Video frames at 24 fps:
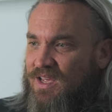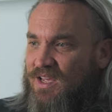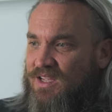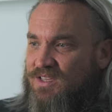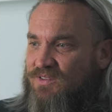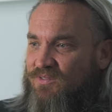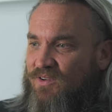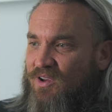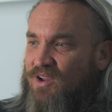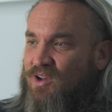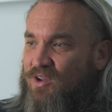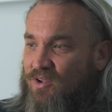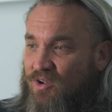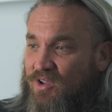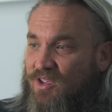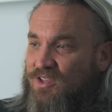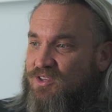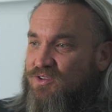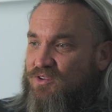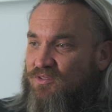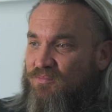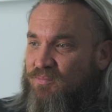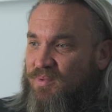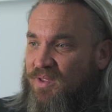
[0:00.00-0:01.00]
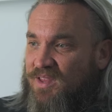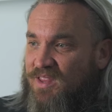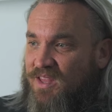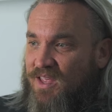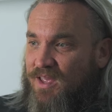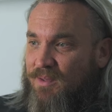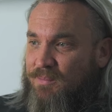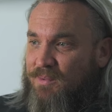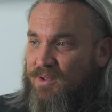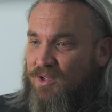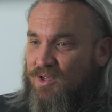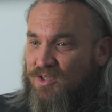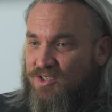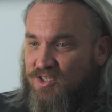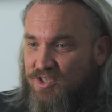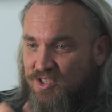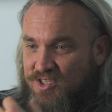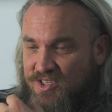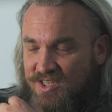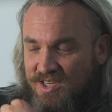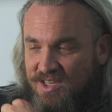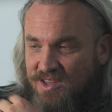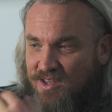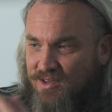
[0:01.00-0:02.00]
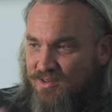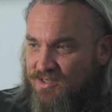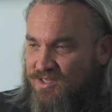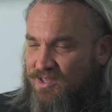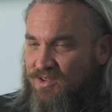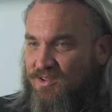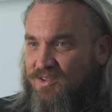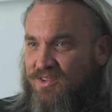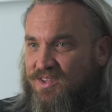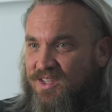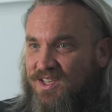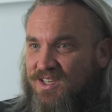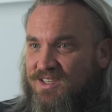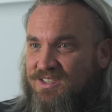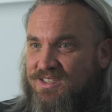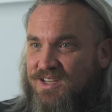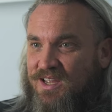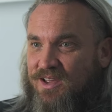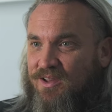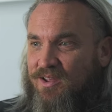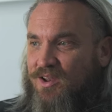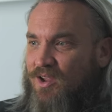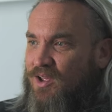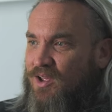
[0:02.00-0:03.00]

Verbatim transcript: It's very lucky to have been there because you see those little things now,